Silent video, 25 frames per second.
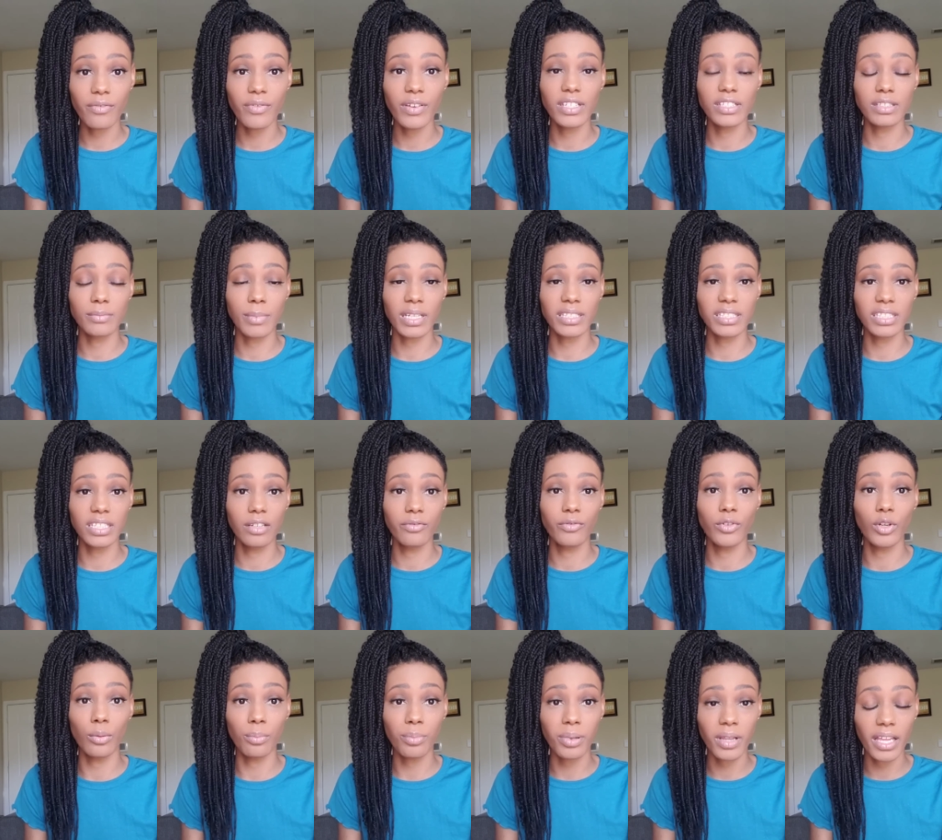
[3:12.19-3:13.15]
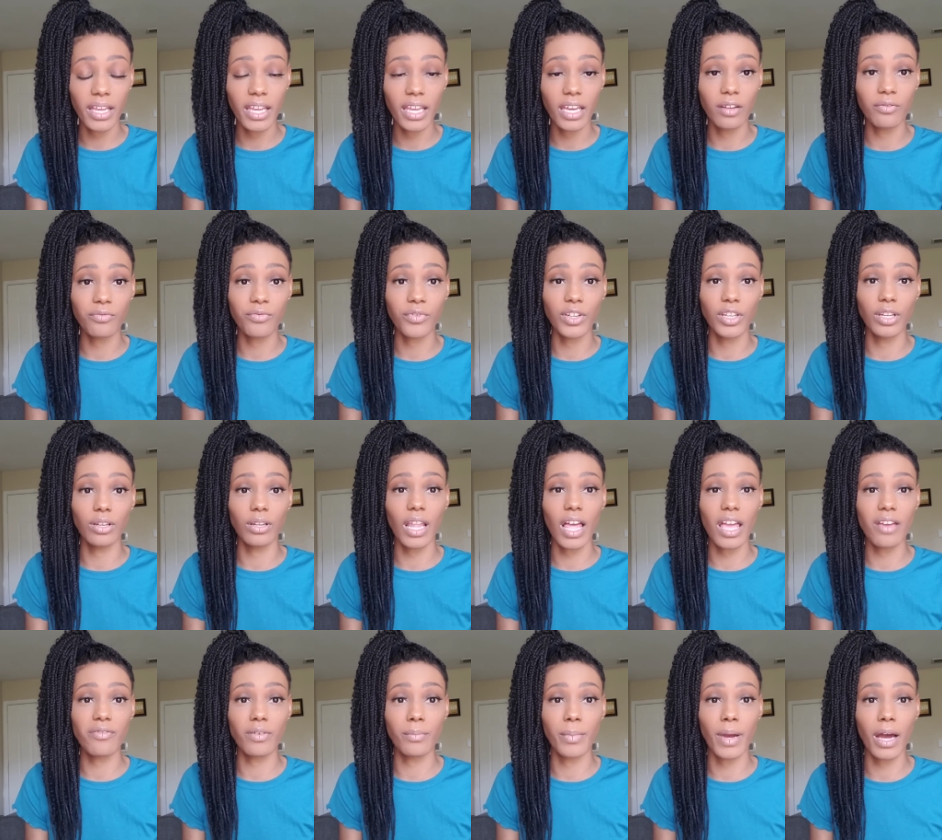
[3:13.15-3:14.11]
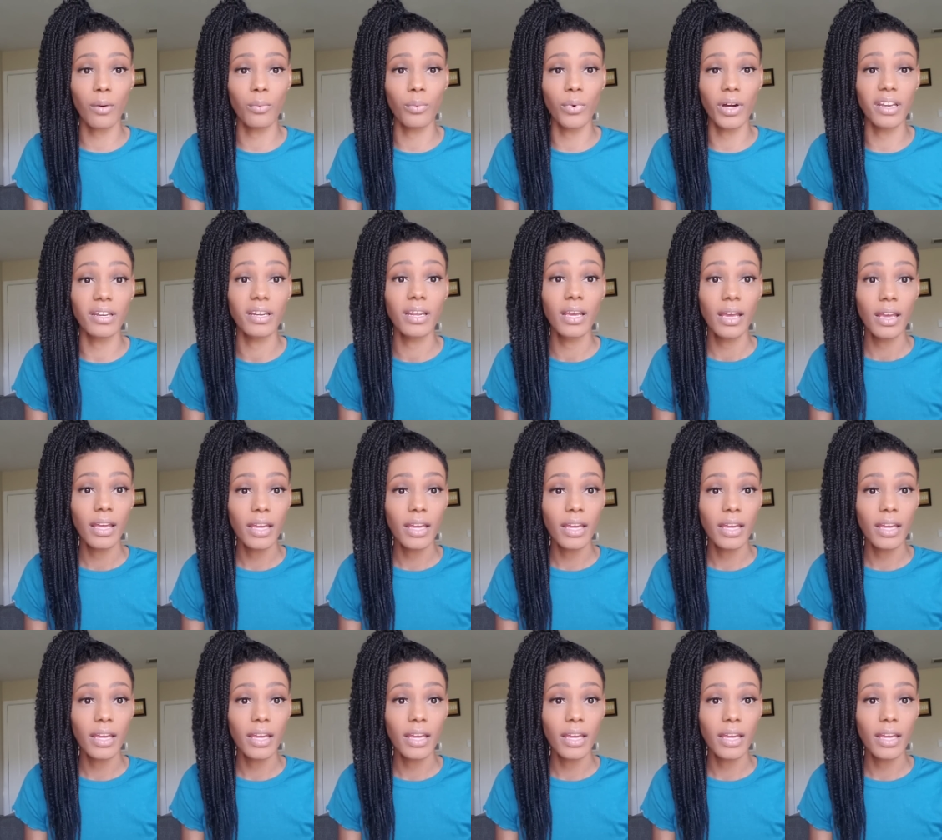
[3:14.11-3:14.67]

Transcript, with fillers: He's about to give you a plan for your life about what